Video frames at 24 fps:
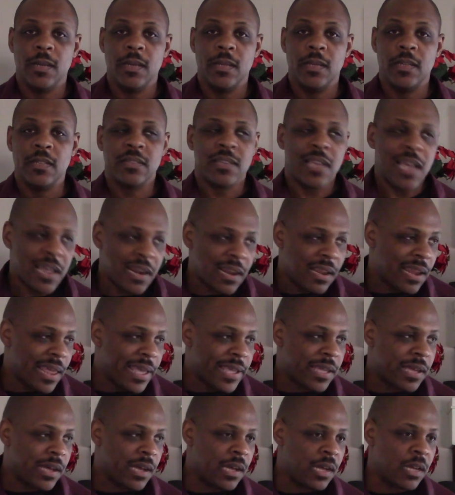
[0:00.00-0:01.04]
it's kind of
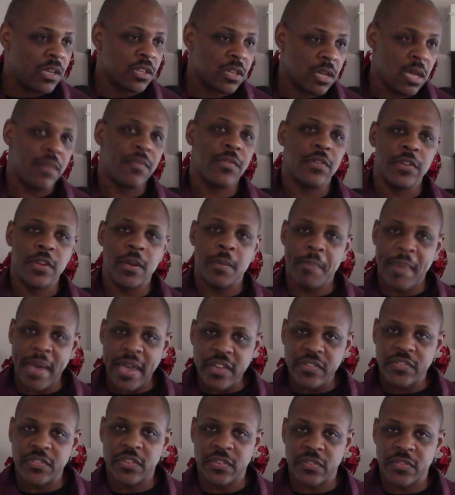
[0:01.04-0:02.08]
like a cover your
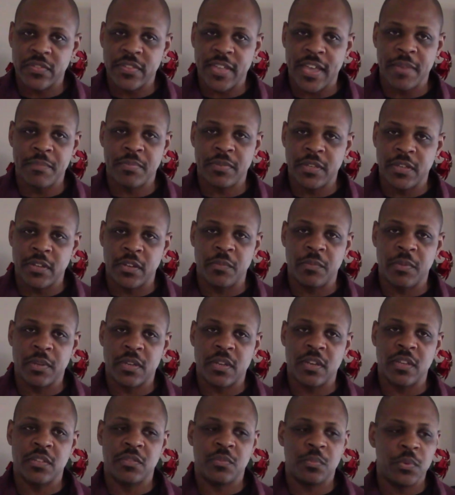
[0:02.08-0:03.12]
bases type deal
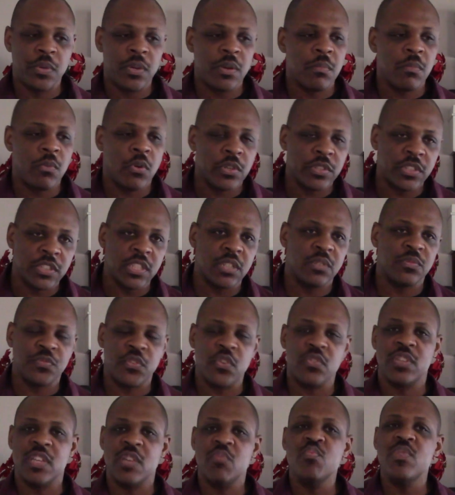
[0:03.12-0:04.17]
because we're more
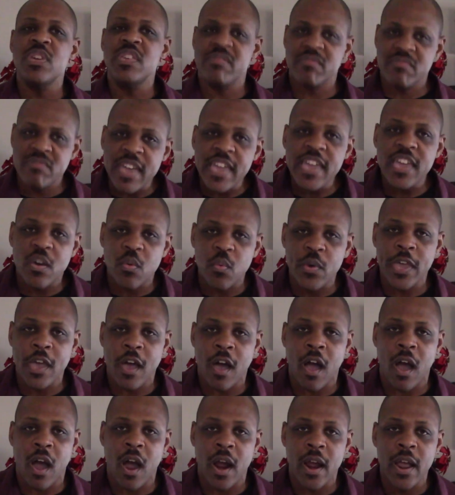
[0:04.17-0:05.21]
sinful than we think we
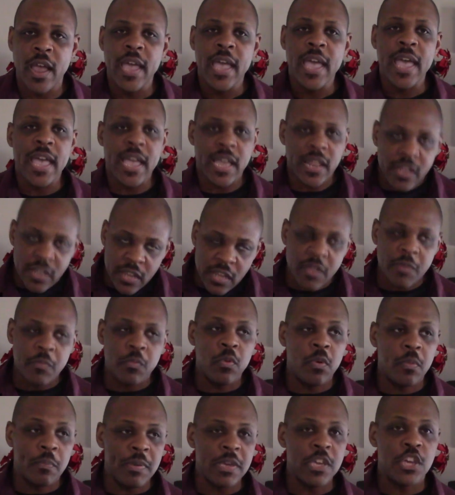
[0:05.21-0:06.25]
are. And it
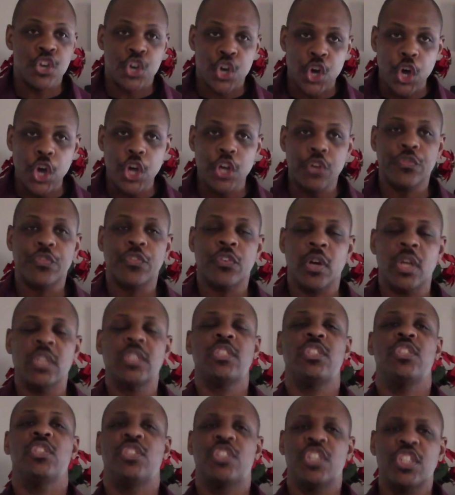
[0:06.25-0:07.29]
will be good for
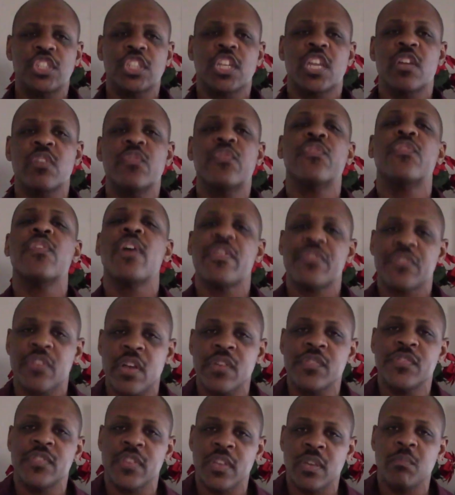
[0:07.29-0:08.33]
us to just confess
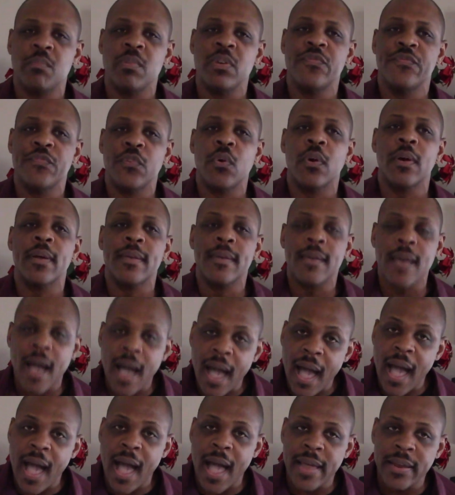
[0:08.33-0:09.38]
our sin before
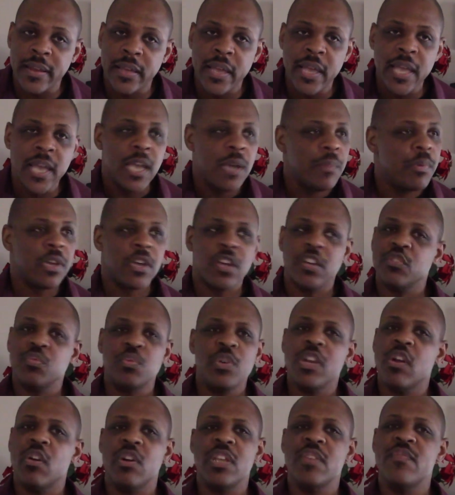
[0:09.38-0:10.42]
God because
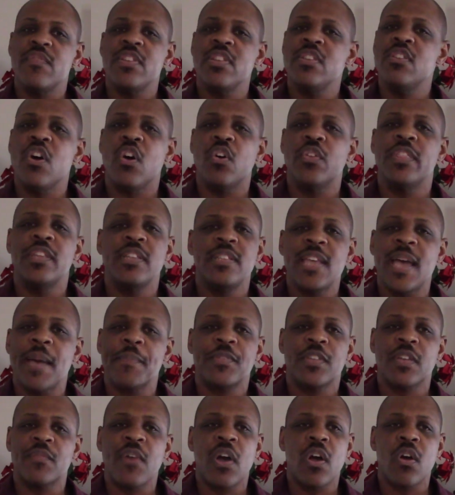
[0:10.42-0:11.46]
we don't even know the
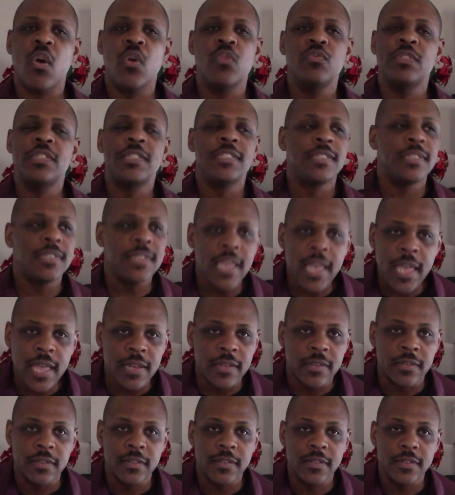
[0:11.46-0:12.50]
depths of our own sin.